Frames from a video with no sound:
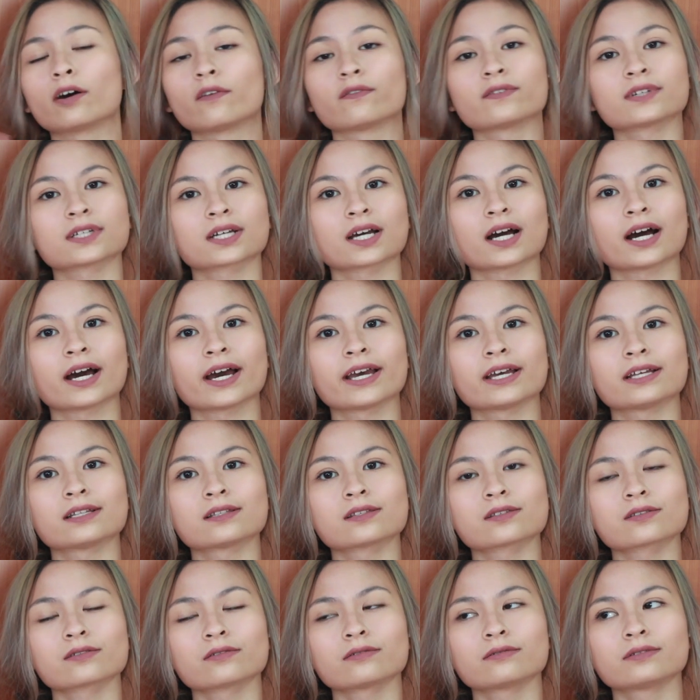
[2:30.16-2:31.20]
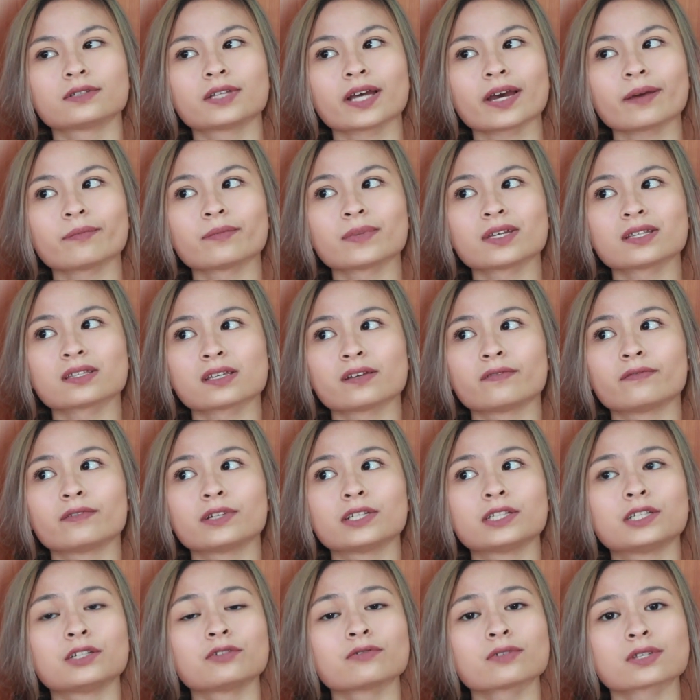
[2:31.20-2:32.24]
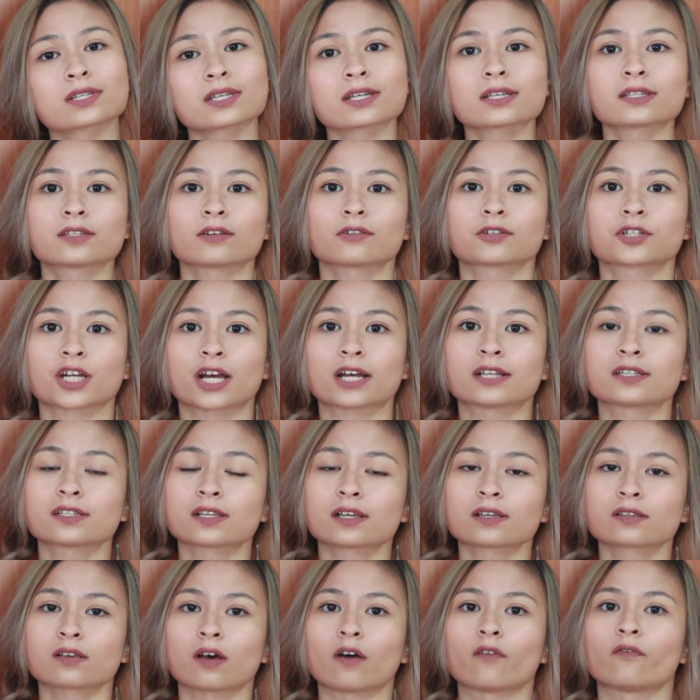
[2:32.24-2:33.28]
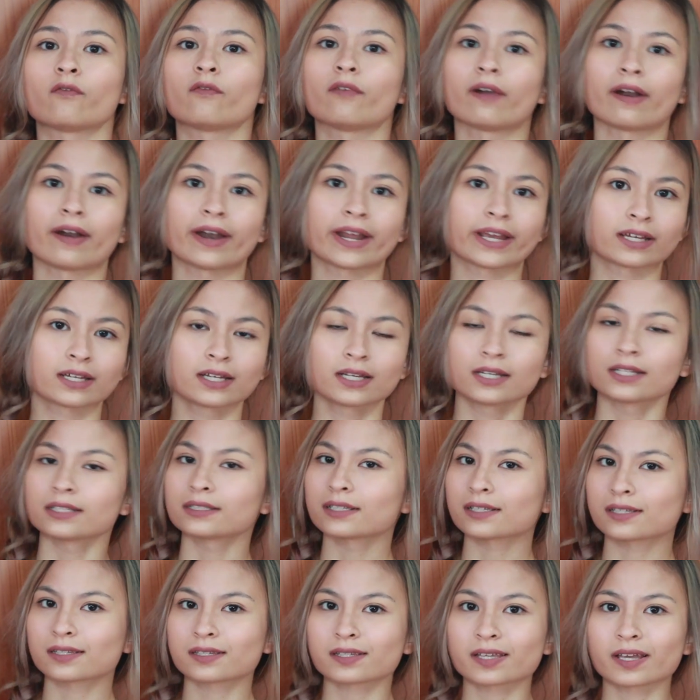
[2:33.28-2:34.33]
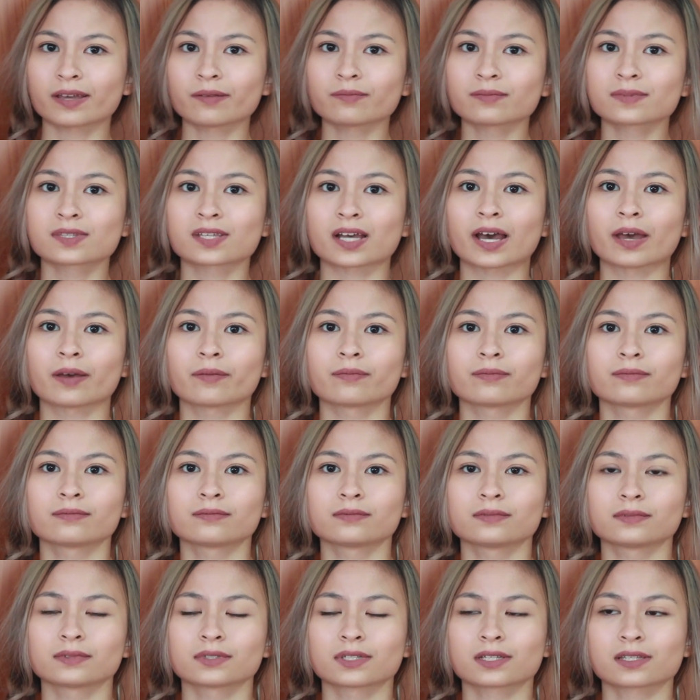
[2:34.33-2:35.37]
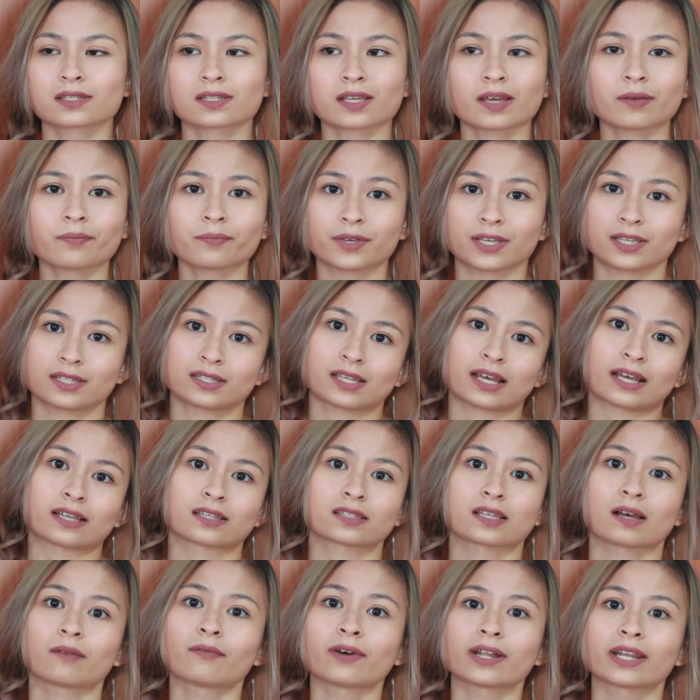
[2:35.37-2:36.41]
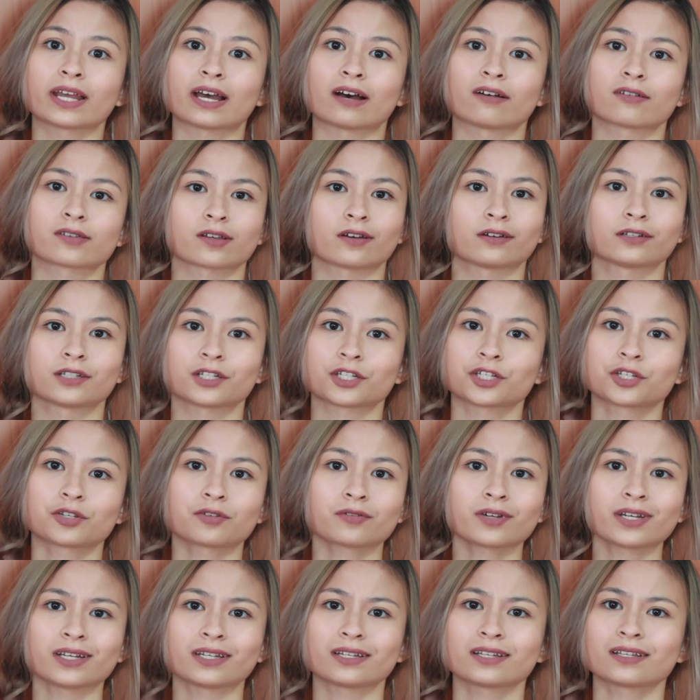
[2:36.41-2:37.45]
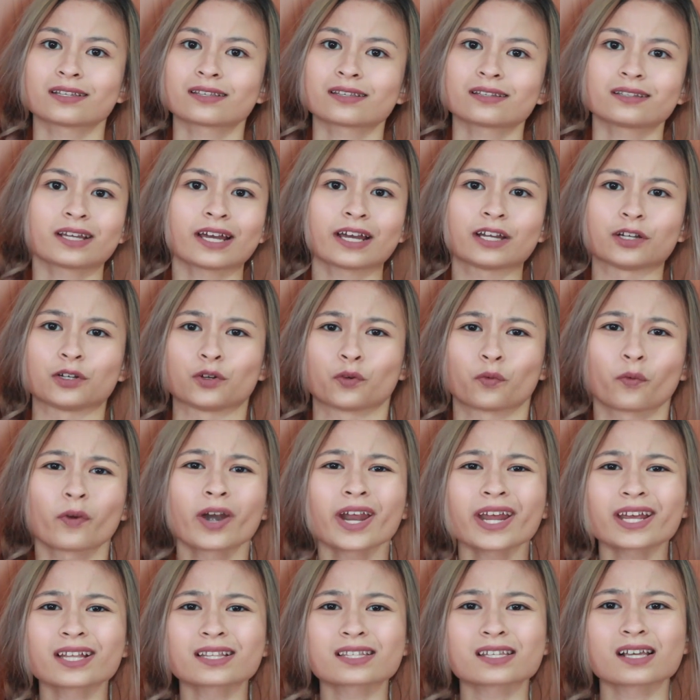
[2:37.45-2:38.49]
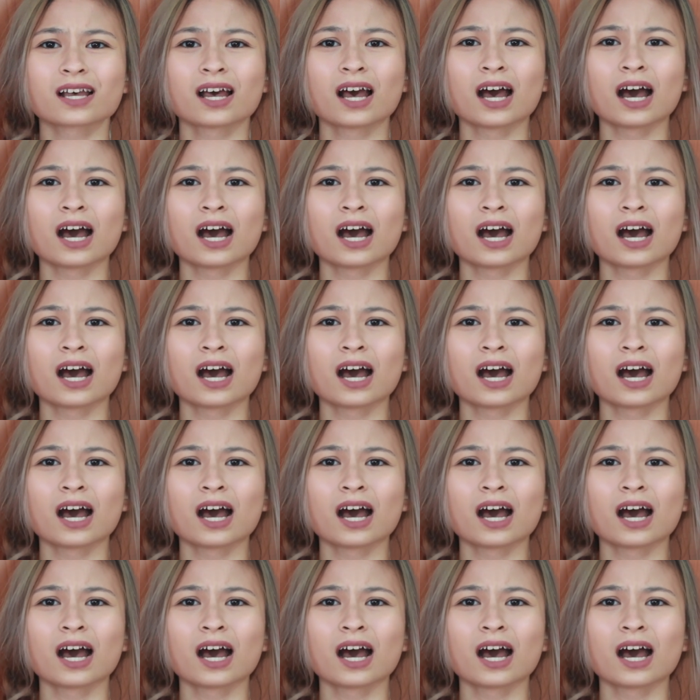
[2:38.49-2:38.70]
of a kind. So that means it reduces your chances of wearing the same type, the same piece as someone else on the street. Isn't that great?